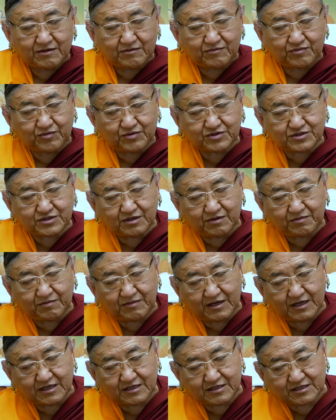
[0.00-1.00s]
future
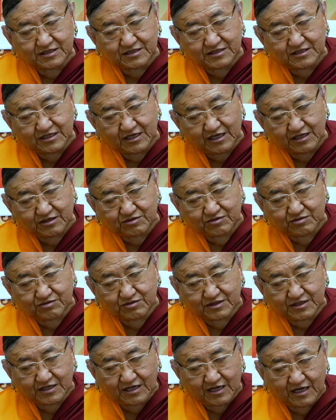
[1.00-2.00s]
mind is yet to
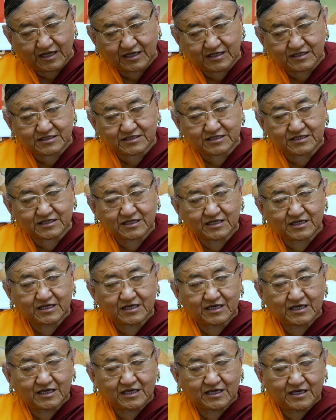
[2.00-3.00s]
rise,
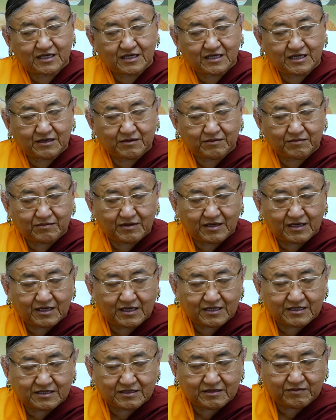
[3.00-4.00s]

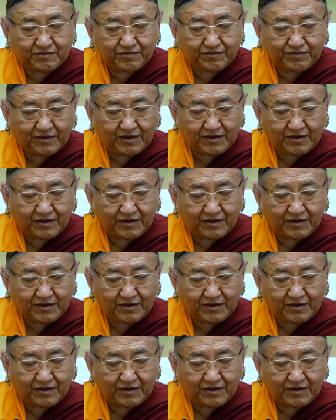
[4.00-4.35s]
and the